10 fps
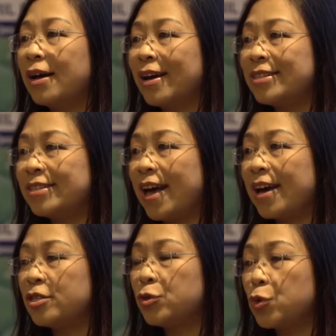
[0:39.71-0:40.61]
cut
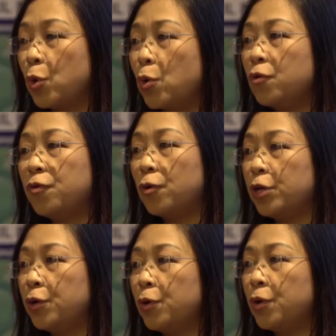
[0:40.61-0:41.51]
size, roll,
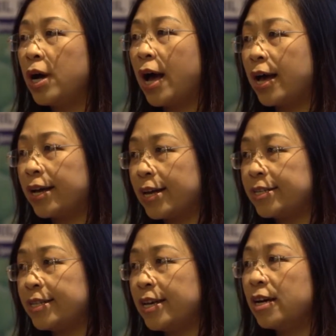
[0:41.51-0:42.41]
folio,
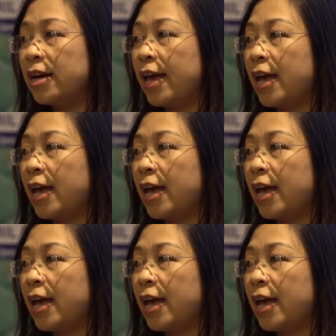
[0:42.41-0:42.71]
acacia,